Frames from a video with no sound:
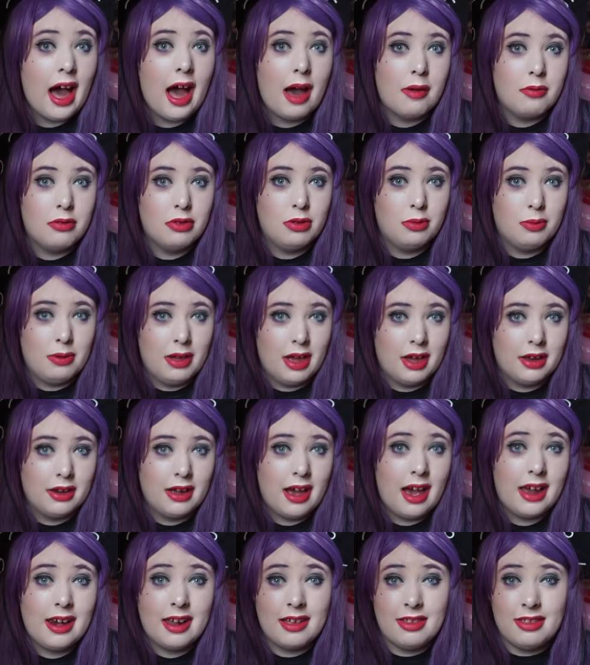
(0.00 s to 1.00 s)
I was weird,
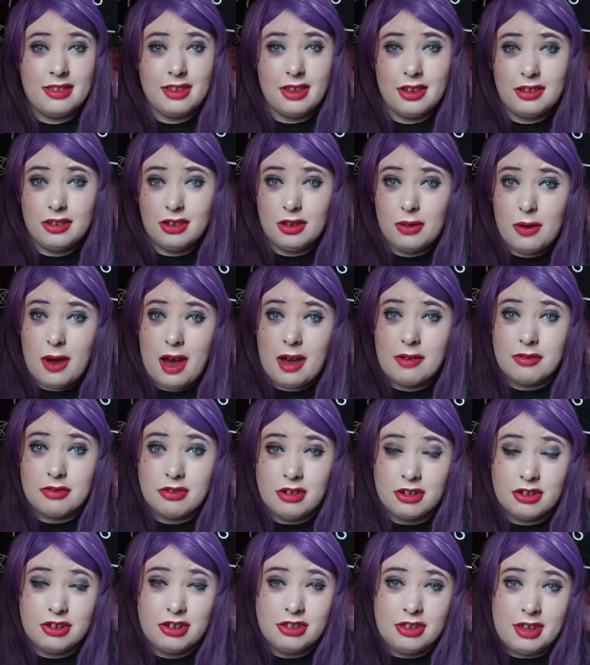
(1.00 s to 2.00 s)
and I still do have
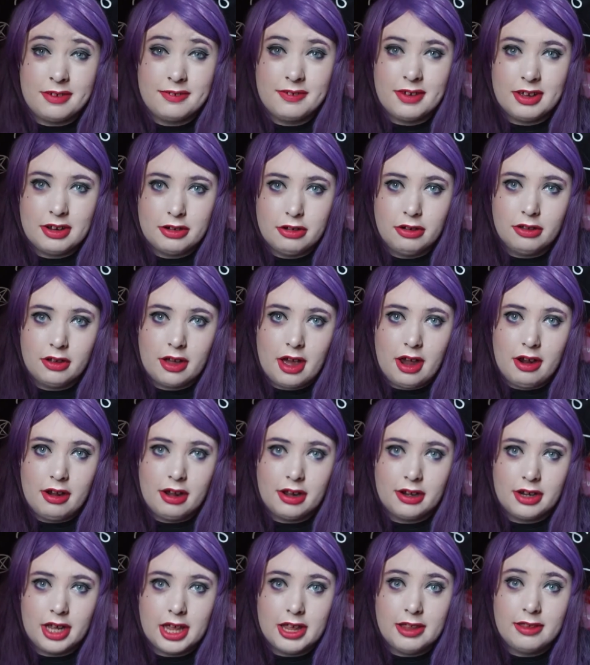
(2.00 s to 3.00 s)
crushes on fictional
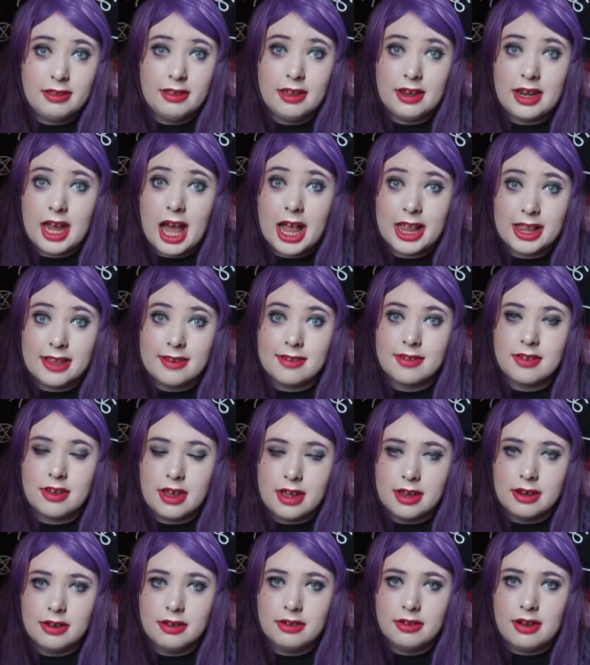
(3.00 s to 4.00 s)
characters. It hasn't
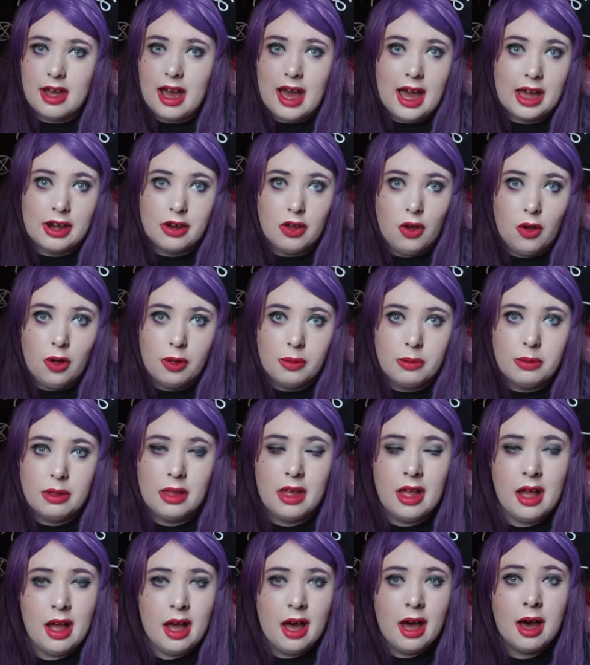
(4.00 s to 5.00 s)
changed at all.
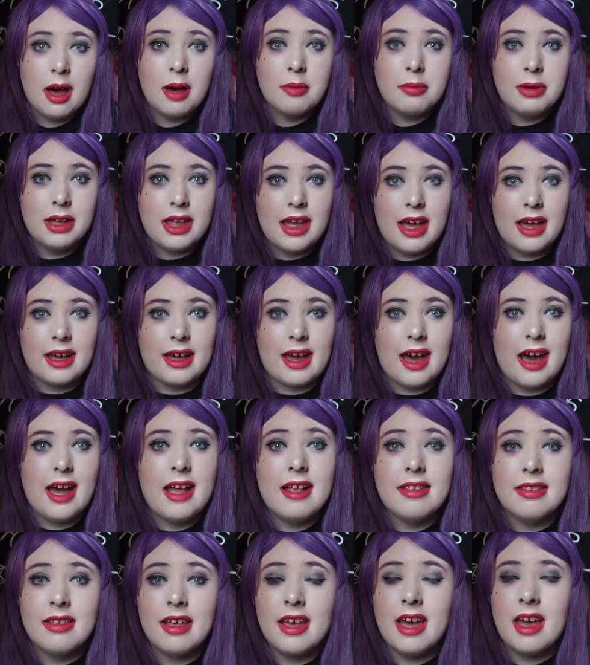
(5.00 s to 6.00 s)
But yeah
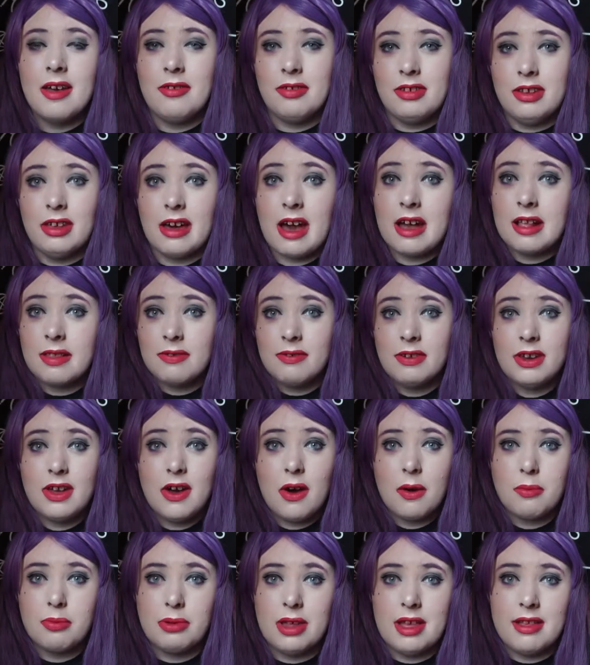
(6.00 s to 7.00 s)
guys, if you do like this
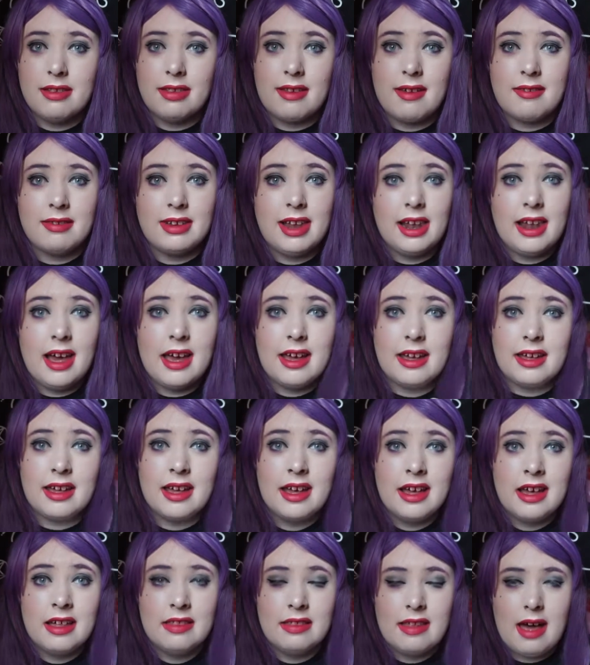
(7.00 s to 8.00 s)
video, please give it a like,
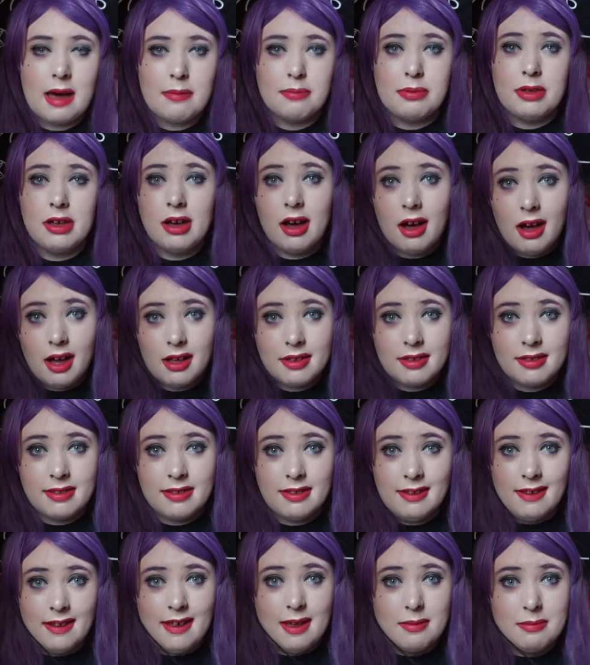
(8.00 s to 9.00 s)
that'd be
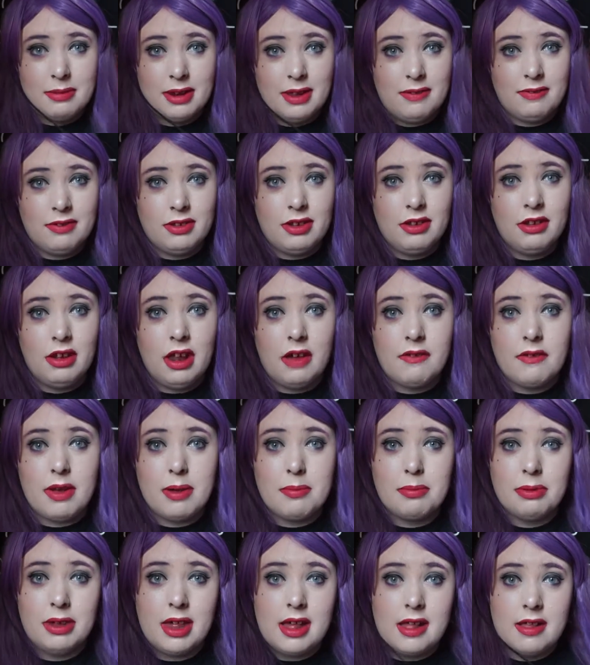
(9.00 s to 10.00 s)
awesome. And if you do love
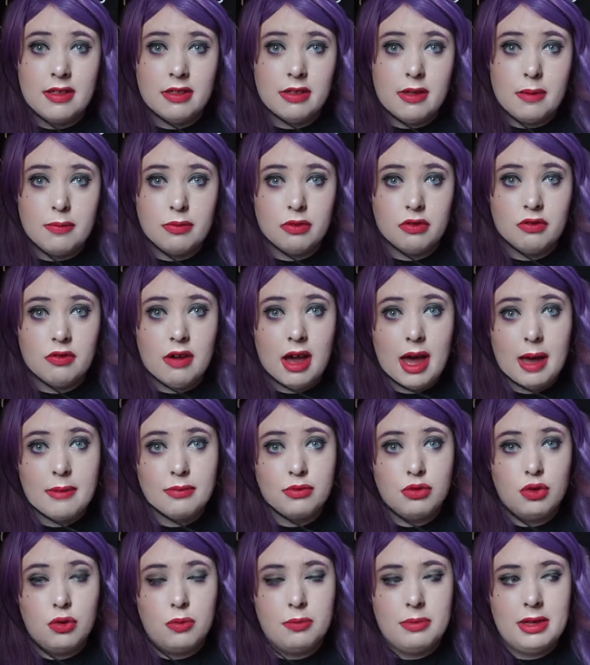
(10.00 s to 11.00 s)
it, please
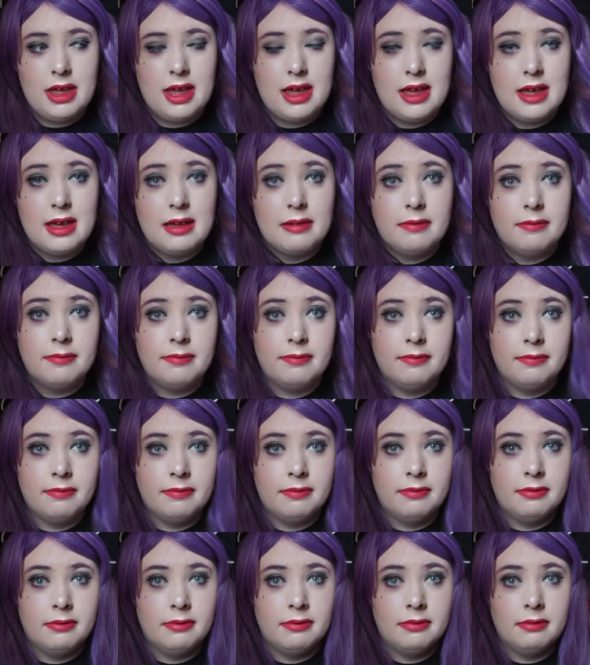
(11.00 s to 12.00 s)
subscribe to me.
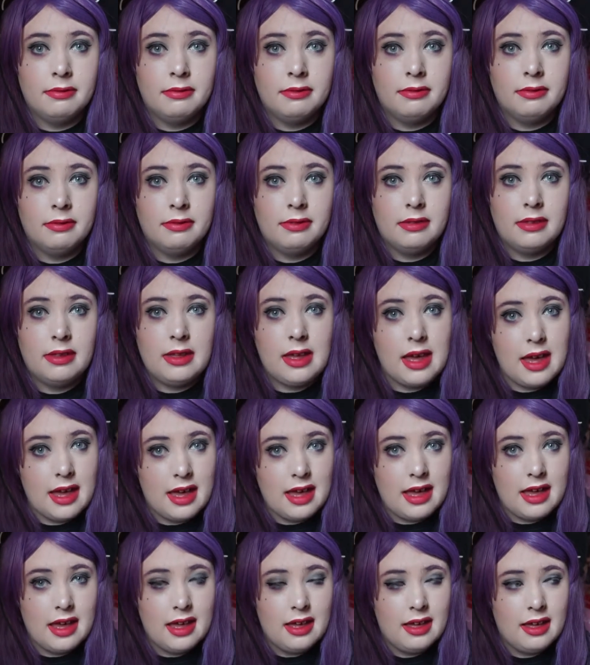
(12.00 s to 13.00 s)

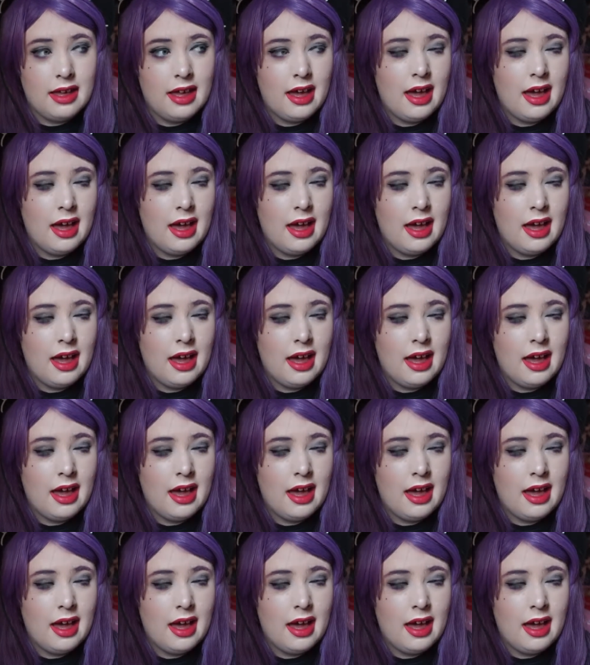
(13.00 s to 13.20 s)
Yeah.